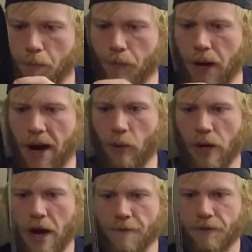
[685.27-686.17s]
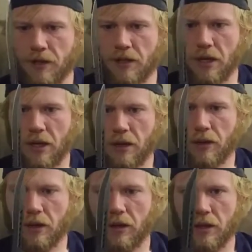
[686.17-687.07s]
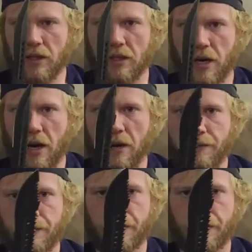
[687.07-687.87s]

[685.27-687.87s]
but I would have to say that this knife